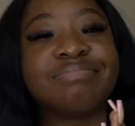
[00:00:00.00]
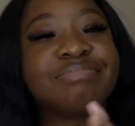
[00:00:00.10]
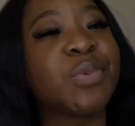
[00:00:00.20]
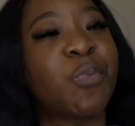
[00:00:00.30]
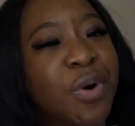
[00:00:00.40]

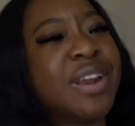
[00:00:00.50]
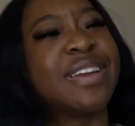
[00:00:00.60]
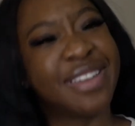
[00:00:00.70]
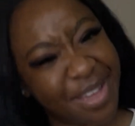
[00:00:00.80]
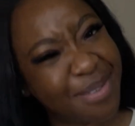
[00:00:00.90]
what
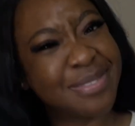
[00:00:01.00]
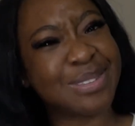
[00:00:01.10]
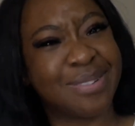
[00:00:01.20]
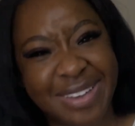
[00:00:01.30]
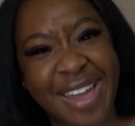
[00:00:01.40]
it gives.
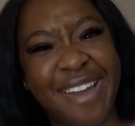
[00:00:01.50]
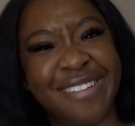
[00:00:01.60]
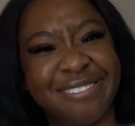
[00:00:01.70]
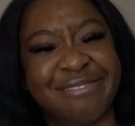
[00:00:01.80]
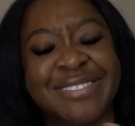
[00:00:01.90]
Okay?
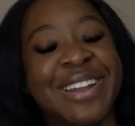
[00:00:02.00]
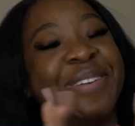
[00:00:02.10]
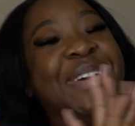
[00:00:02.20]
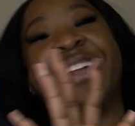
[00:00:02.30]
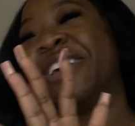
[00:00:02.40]

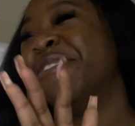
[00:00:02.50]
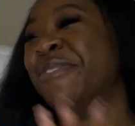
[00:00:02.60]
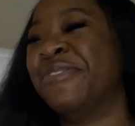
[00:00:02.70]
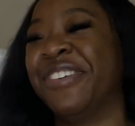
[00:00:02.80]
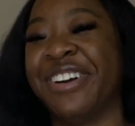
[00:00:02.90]
Anyway, let me
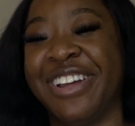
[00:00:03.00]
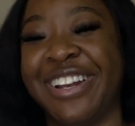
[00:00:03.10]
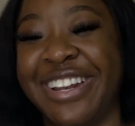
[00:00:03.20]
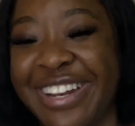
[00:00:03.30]
move on. And